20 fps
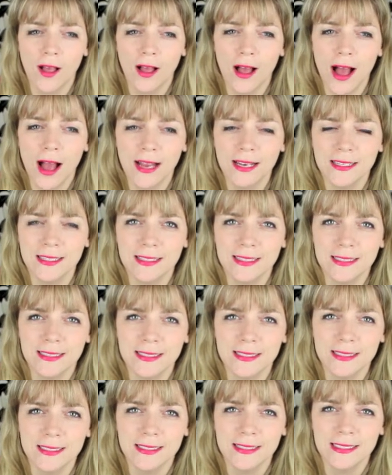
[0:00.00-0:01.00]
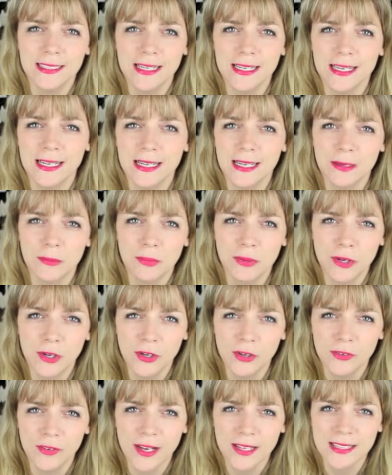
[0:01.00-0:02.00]
I didn't
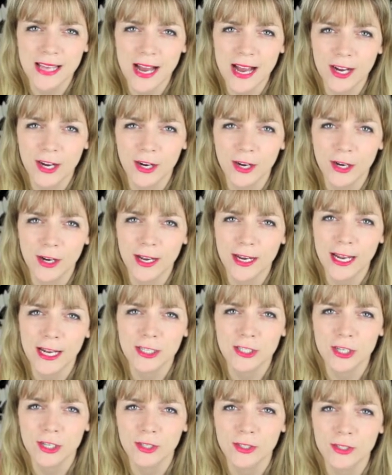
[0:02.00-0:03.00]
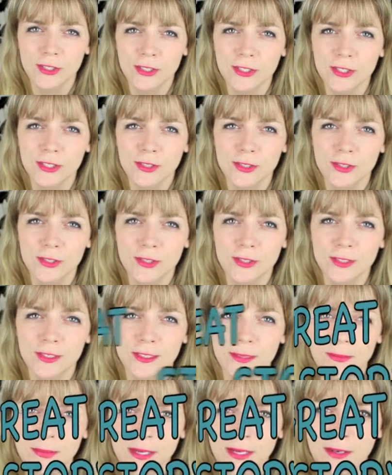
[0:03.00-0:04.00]
improve at soccer and I turned
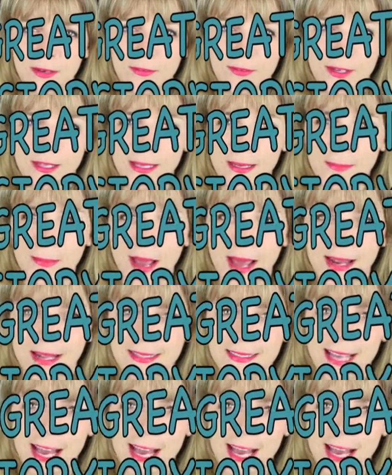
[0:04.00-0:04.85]
to be really bad at